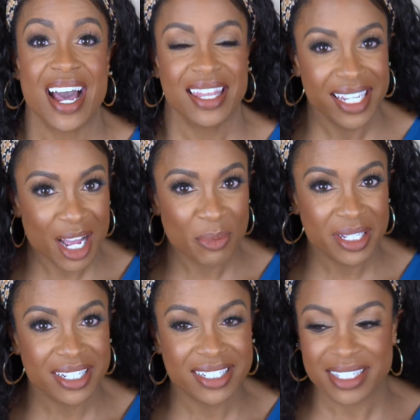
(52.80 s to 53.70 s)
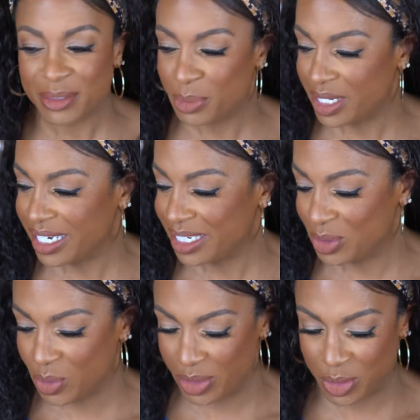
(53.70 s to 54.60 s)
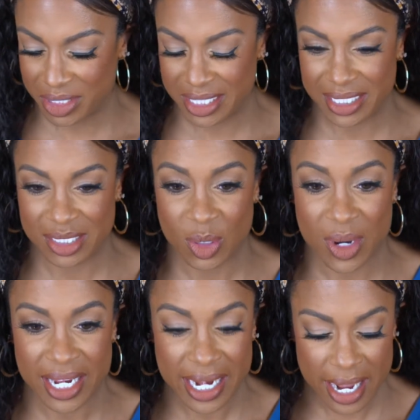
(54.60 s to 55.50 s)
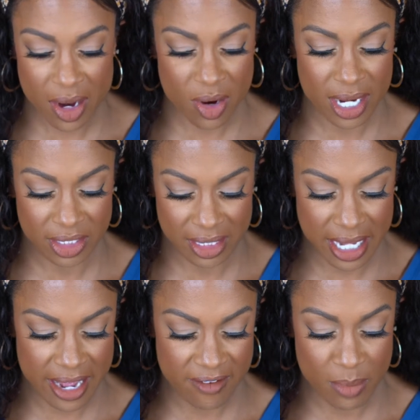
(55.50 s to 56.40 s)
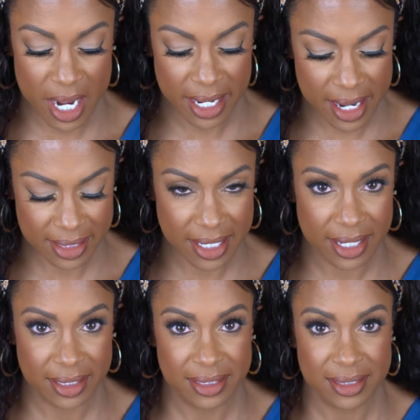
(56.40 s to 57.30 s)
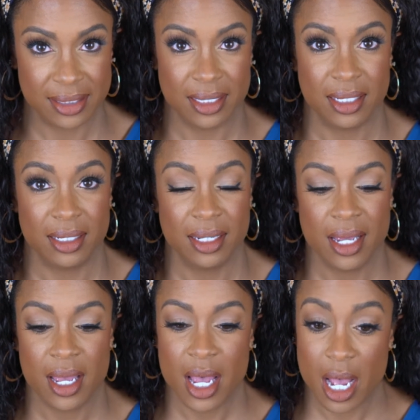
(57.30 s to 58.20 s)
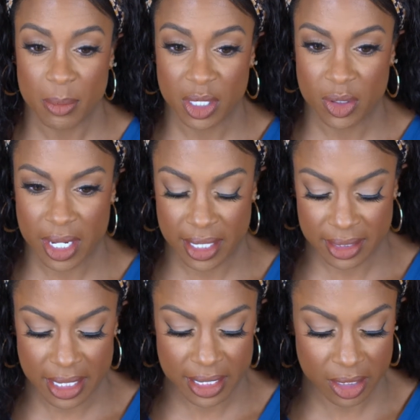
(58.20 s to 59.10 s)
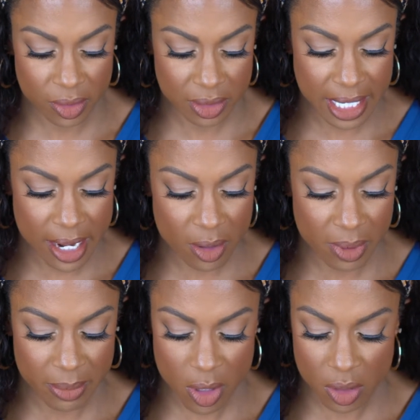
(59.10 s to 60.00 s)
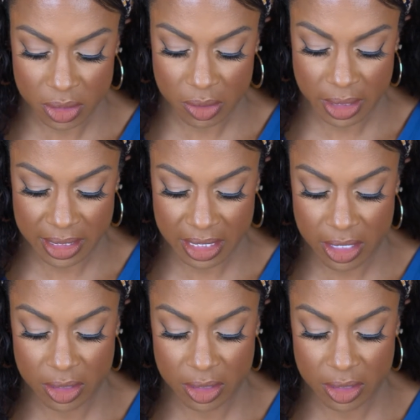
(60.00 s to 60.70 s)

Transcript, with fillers: think I'll be good, but we will see. So right now I just have my contact lenses in. I'm going to go ahead and take those out, but I'm also going to tell